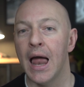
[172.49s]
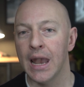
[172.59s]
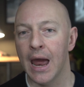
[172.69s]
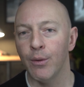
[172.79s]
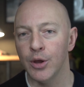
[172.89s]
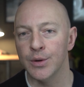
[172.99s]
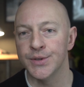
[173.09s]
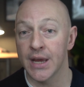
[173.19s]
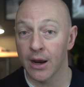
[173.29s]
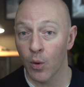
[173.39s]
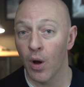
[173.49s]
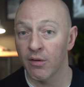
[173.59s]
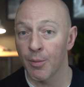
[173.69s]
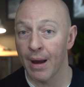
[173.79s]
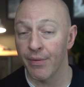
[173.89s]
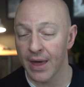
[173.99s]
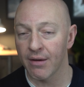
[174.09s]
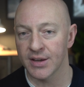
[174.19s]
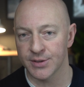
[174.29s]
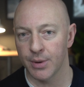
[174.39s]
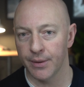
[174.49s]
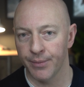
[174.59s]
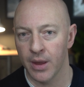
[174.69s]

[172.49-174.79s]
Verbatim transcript: allow you to inquire about their asthma.